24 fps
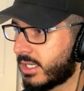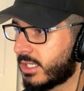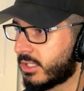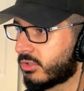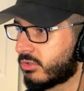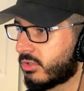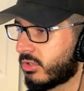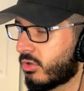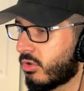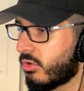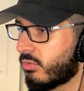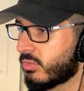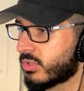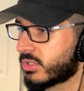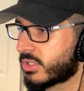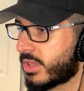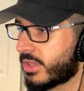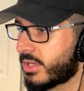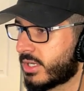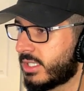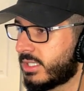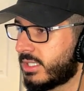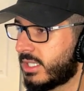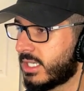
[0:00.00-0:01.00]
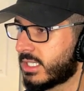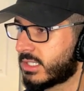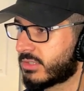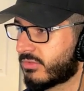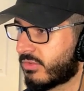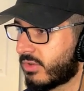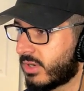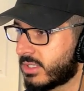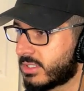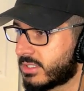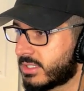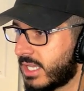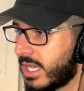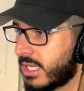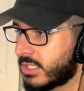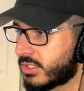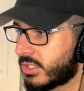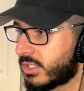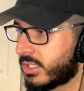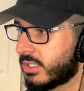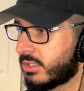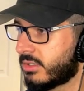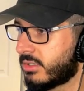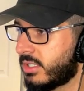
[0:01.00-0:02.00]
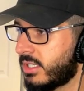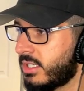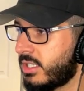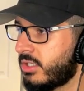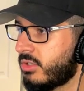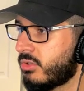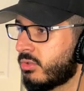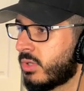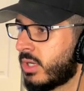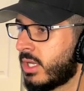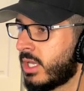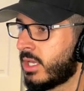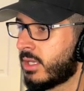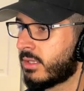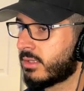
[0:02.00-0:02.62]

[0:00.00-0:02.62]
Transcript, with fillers: It took almost three days for us to actually continue